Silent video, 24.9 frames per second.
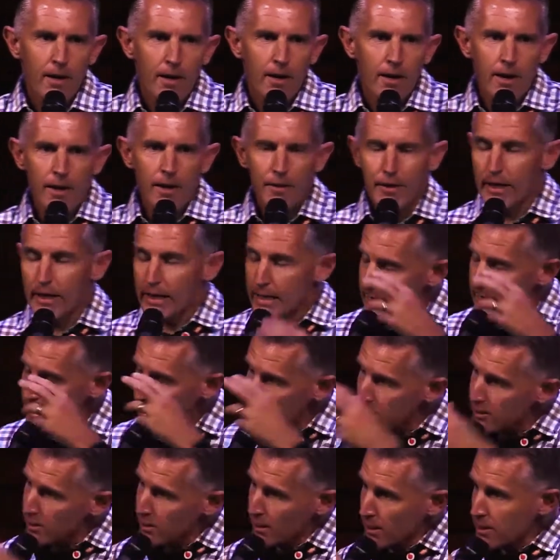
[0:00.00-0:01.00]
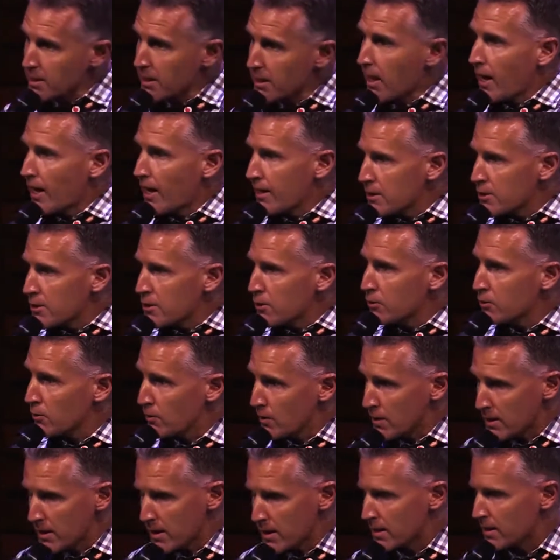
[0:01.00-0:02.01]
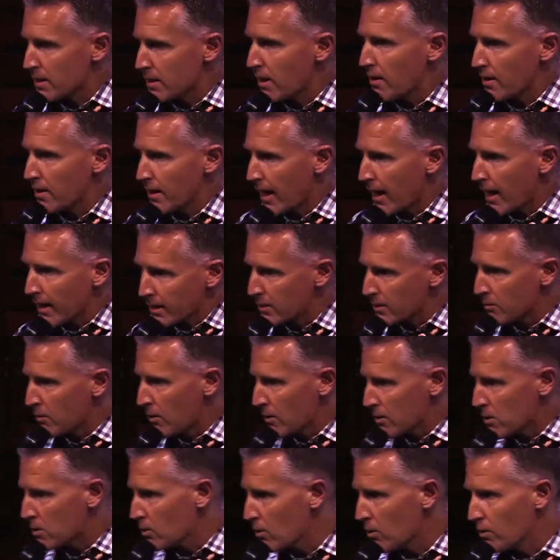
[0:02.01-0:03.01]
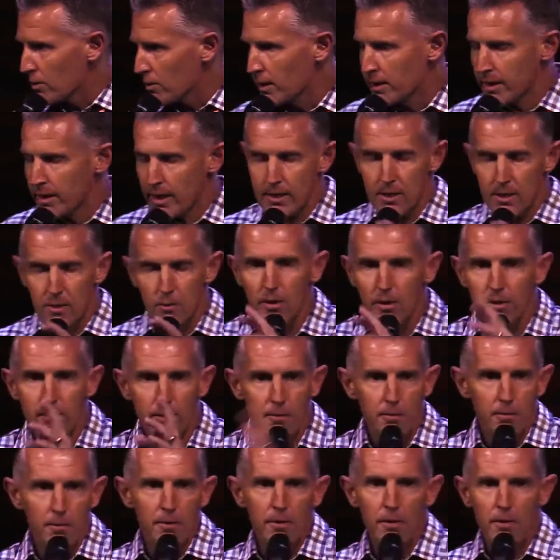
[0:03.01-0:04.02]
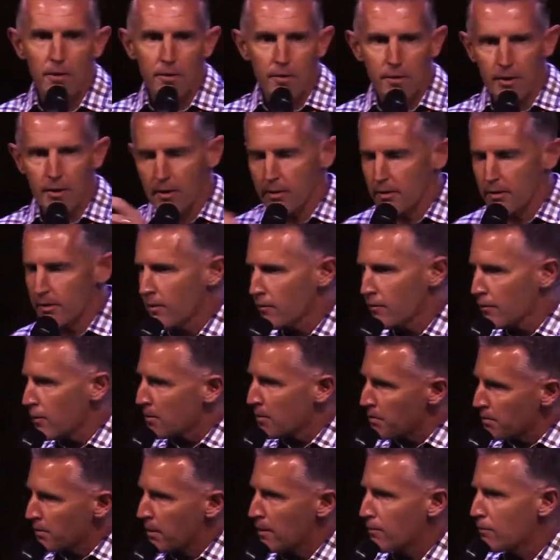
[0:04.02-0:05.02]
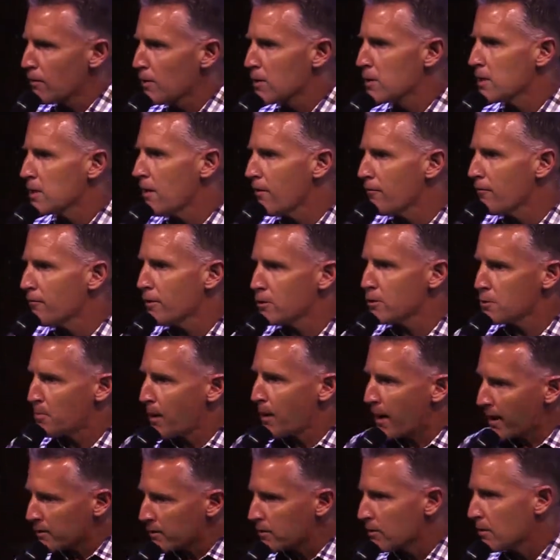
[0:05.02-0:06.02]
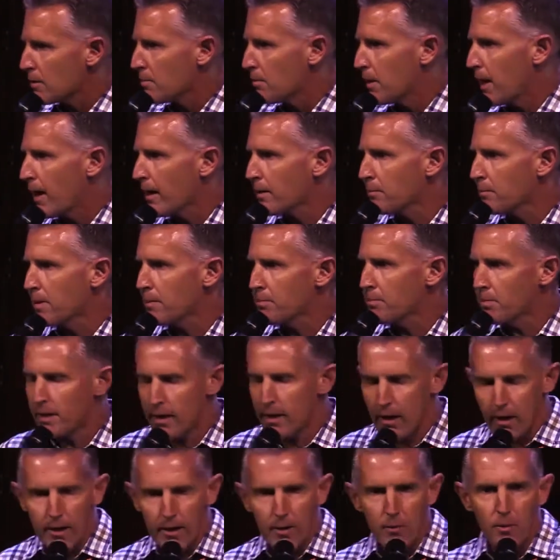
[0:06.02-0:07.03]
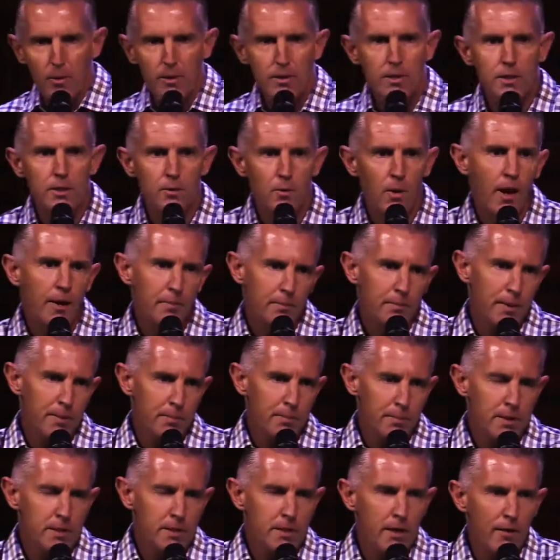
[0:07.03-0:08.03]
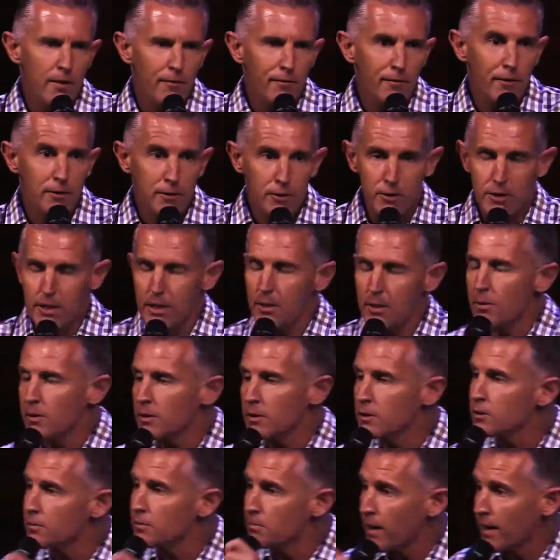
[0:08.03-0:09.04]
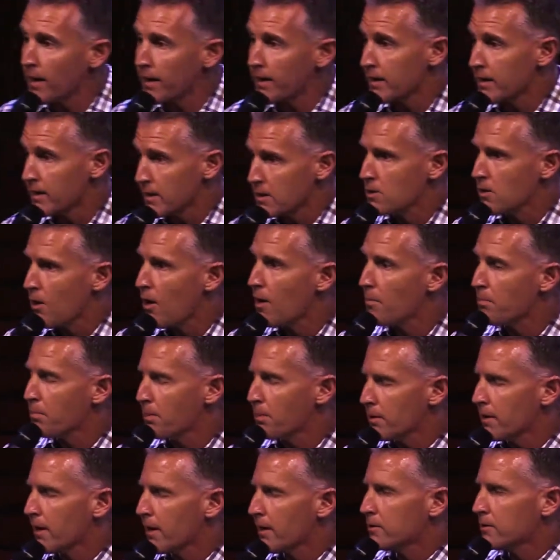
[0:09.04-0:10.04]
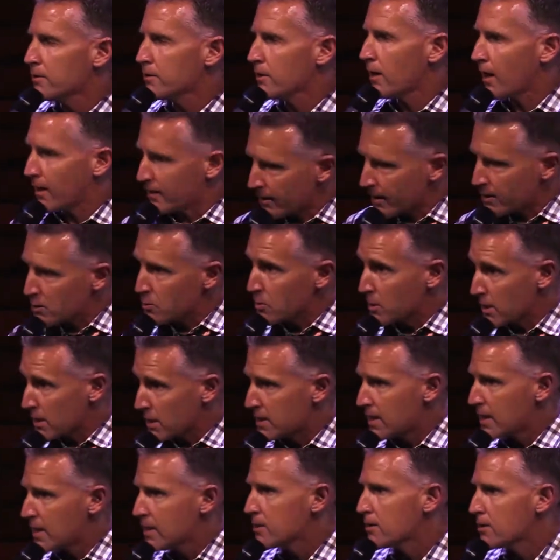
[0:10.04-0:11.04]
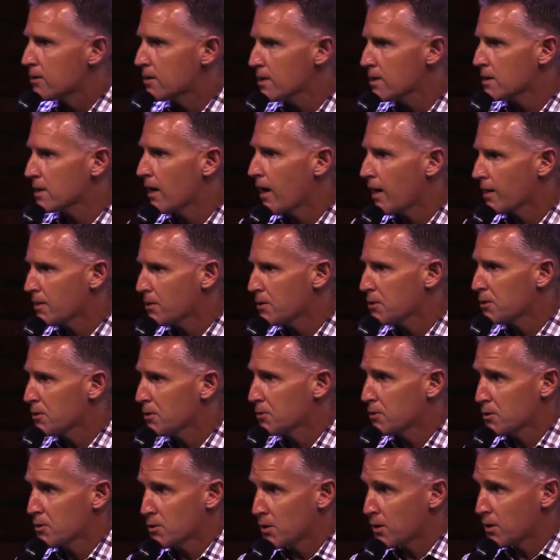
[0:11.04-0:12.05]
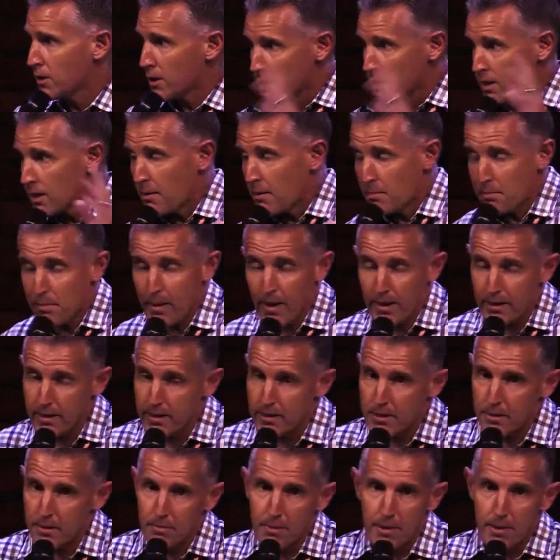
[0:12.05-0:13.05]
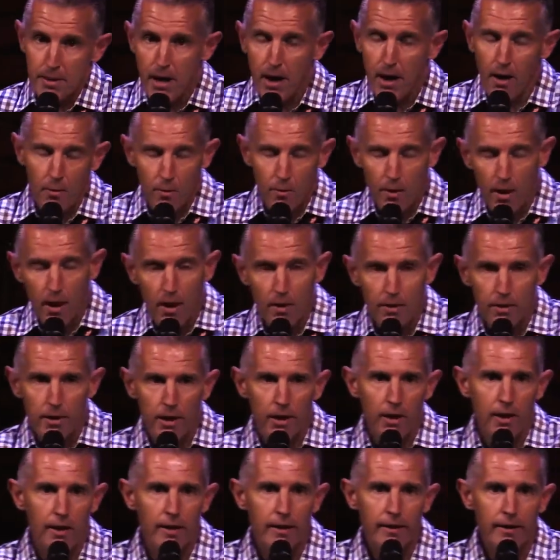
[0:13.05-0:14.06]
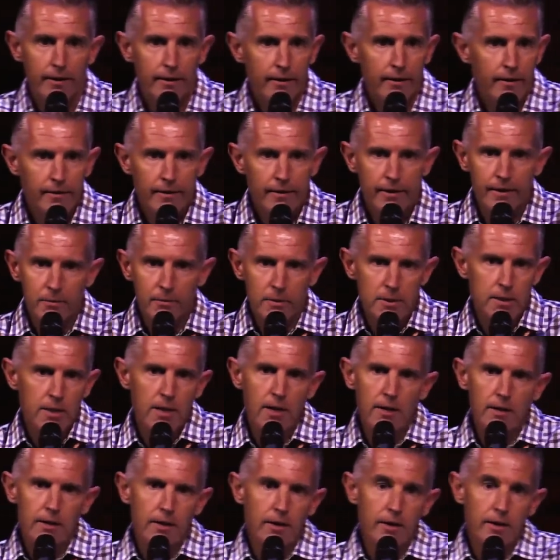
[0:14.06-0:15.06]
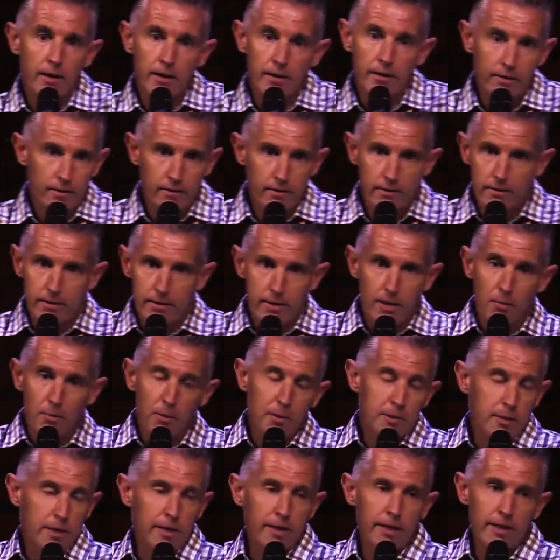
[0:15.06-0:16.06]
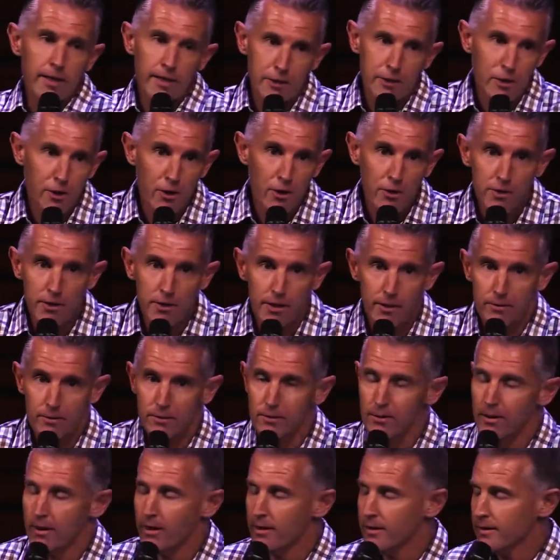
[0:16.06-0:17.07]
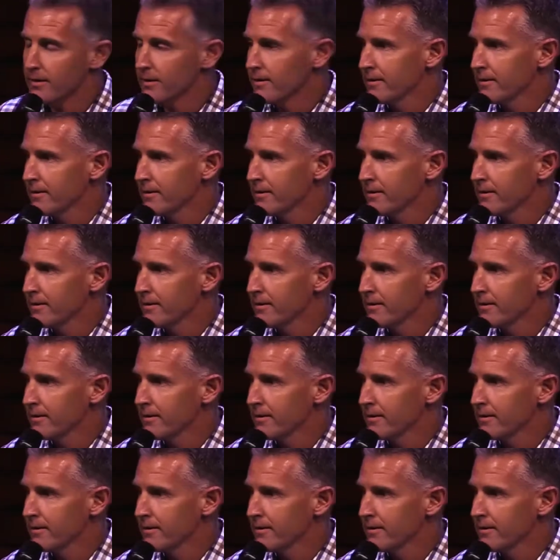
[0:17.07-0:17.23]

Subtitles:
And then he says to this guy in Sutu, he says, no, he actually wants all, he doesn't want the, give the cell phones back to the black people. He only wants the white people's cell phones because he wants to make an example here tonight. That's what he says to this guy in Sutu. So this guy panics a bit, our guy. He was like, okay, someone's going to get shot here tonight.